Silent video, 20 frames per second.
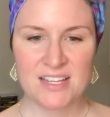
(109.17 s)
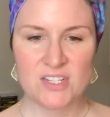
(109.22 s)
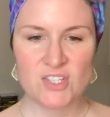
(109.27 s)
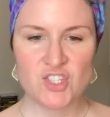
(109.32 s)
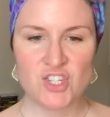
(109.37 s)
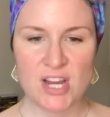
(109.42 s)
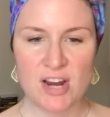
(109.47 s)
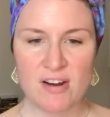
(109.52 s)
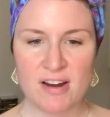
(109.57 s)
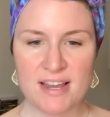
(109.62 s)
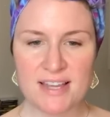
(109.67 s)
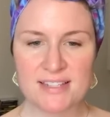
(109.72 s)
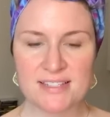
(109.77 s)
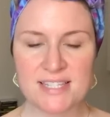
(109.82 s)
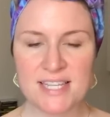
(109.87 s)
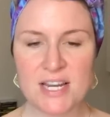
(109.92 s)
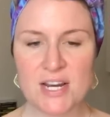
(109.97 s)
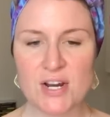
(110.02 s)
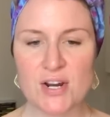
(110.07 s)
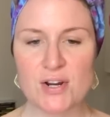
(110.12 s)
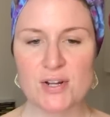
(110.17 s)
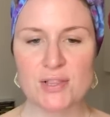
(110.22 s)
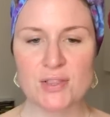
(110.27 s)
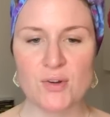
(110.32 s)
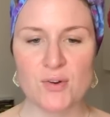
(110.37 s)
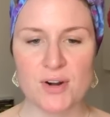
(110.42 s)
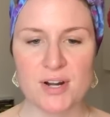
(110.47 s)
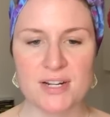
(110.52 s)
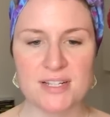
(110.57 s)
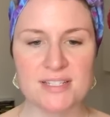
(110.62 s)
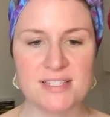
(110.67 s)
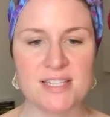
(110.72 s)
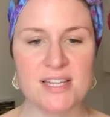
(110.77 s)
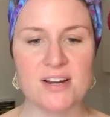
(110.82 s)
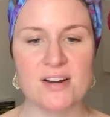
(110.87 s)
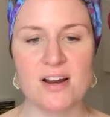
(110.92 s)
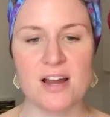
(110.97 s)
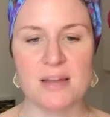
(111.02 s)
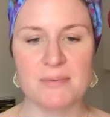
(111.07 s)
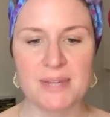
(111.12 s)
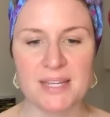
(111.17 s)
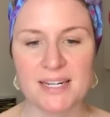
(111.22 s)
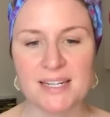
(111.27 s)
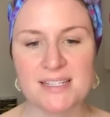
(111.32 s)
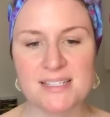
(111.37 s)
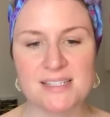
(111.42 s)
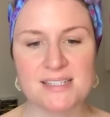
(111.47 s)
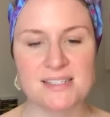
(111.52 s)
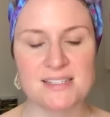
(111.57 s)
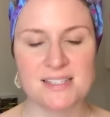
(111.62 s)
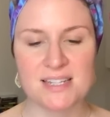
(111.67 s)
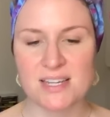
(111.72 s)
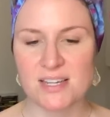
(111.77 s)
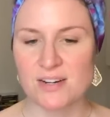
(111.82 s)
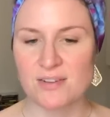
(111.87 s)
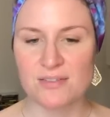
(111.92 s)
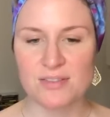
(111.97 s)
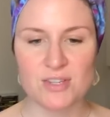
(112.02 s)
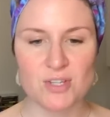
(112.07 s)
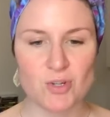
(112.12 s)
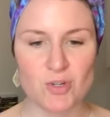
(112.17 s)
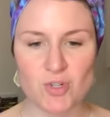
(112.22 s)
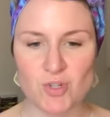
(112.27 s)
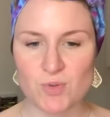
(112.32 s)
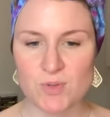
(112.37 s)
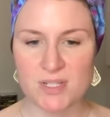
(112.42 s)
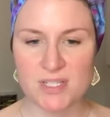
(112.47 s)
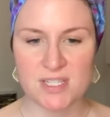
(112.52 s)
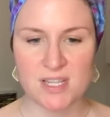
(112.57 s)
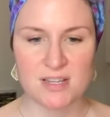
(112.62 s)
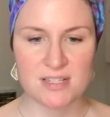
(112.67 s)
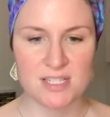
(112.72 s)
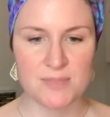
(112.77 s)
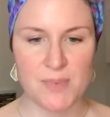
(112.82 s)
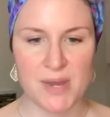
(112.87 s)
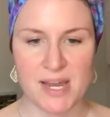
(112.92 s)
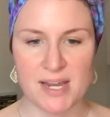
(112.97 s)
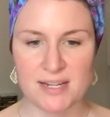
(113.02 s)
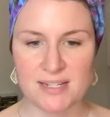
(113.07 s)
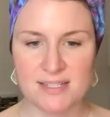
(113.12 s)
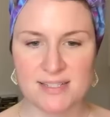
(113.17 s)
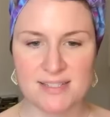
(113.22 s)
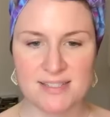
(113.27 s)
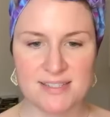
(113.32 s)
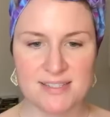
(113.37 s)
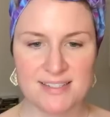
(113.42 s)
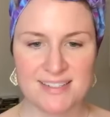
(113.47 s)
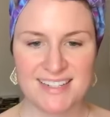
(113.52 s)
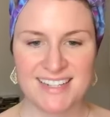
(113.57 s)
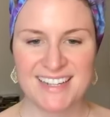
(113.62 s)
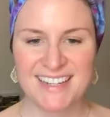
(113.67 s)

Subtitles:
Jerry is here, Lauren is here. I mean, it's, the usual suspects.